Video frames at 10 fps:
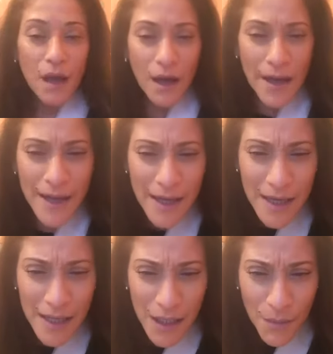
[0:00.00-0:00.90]

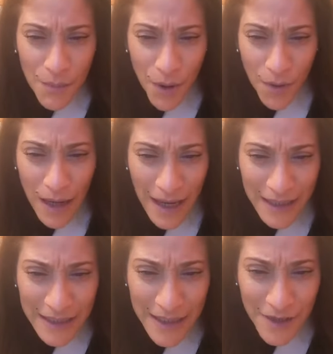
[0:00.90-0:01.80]
Hey,
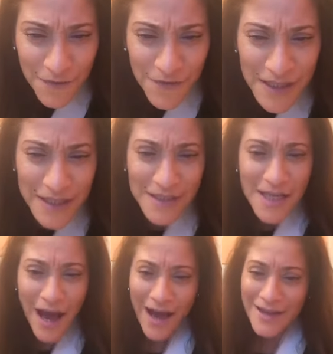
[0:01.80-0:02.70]
Bohani
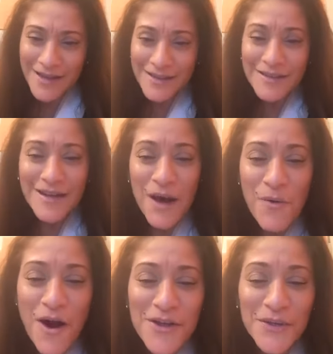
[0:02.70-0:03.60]
Phoenix. Hi.
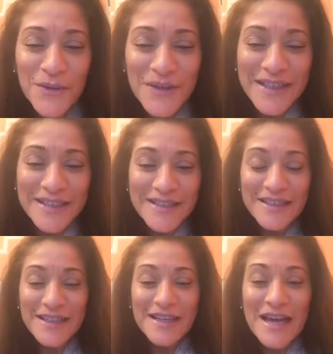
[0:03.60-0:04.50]
How are you?
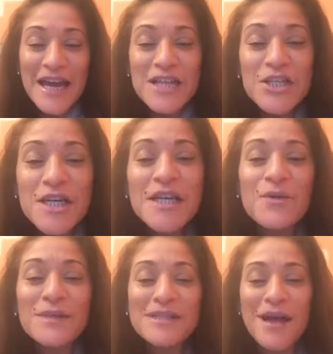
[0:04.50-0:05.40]
Hey,
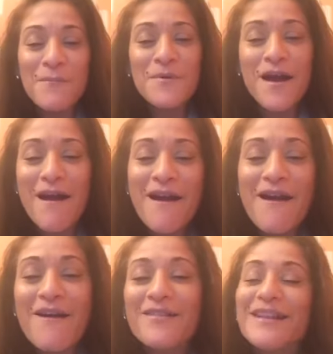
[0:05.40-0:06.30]
Jeannie. What's up,
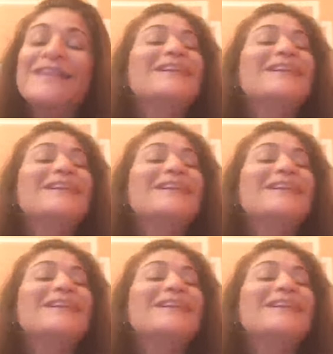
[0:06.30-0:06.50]
girl?